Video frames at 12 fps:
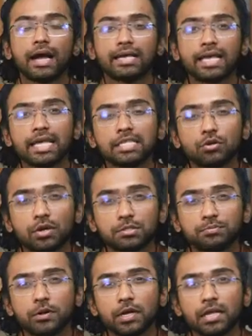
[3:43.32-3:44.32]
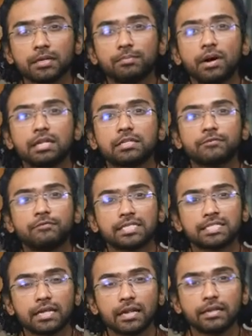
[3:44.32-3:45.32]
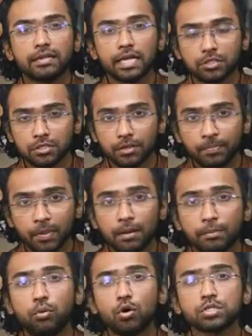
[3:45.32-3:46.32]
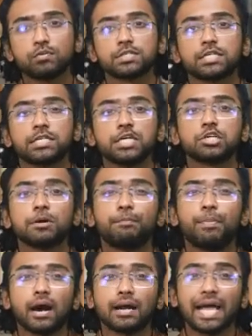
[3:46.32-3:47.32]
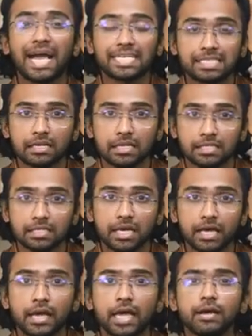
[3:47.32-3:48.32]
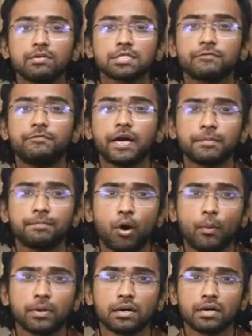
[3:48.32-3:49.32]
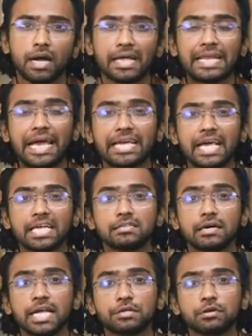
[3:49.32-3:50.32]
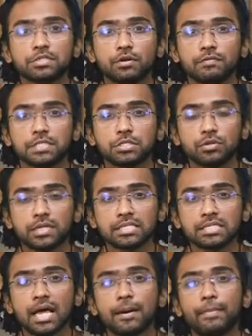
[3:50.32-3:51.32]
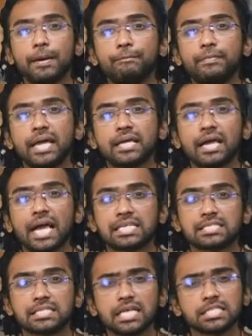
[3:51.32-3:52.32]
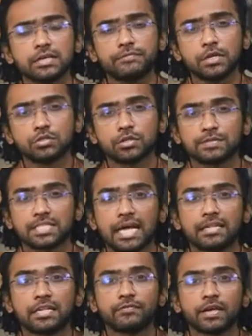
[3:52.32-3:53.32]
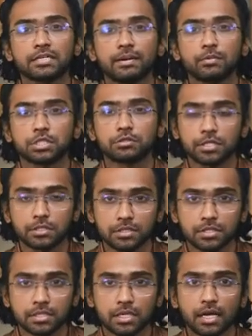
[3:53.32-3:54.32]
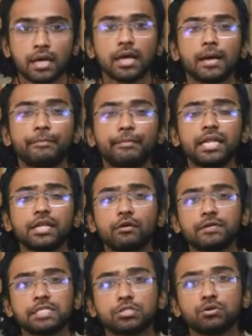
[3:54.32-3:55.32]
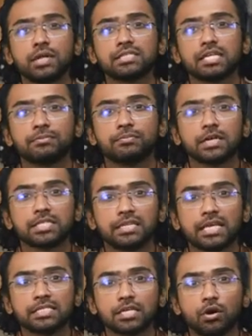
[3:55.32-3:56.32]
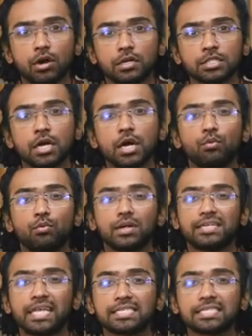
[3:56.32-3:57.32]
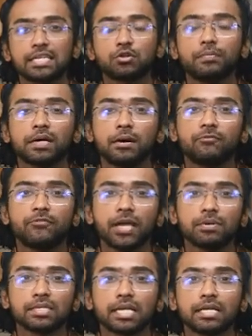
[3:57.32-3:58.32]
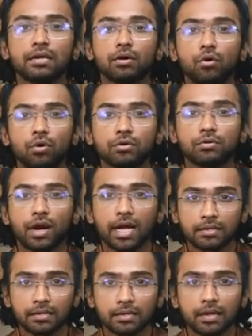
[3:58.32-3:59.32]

Akin to his brilliant, multifaceted nature, Bose was a teacher par excellence. He was very popular and engaged the interest of his students by making extensive use of scientific demonstrations. Many of his students at the Presidency College were destined to become famous in their own right.